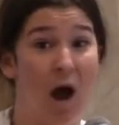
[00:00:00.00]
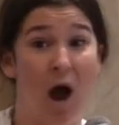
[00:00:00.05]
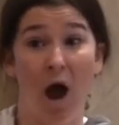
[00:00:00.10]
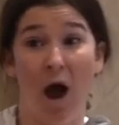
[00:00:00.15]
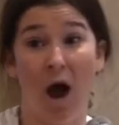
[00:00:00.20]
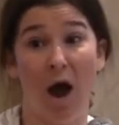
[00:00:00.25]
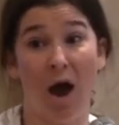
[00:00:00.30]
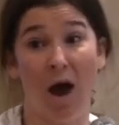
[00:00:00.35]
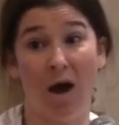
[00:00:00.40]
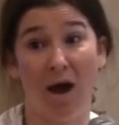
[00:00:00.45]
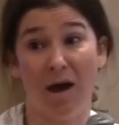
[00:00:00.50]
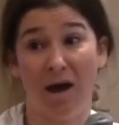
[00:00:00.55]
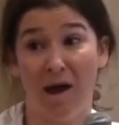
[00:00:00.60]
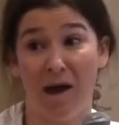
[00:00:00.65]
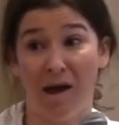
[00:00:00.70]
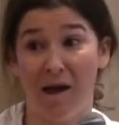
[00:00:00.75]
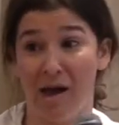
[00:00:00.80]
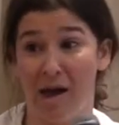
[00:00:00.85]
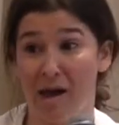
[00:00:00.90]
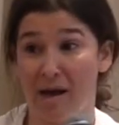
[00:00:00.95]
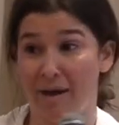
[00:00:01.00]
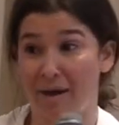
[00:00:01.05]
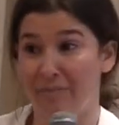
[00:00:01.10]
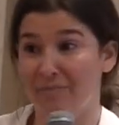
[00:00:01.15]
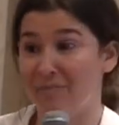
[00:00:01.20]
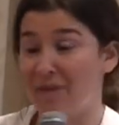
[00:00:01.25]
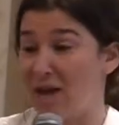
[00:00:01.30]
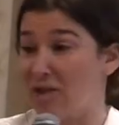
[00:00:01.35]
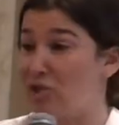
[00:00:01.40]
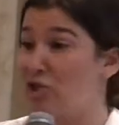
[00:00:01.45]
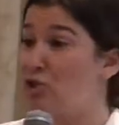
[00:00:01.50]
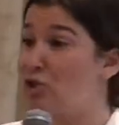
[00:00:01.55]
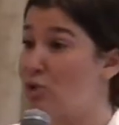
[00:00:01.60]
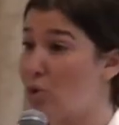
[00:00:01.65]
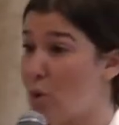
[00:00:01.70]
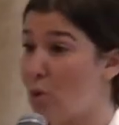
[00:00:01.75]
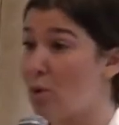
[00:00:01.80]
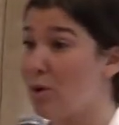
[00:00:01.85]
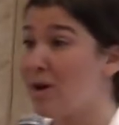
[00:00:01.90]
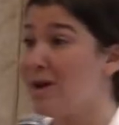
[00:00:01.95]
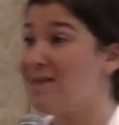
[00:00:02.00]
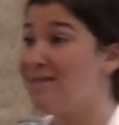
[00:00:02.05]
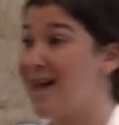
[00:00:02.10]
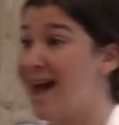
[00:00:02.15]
a, a, a story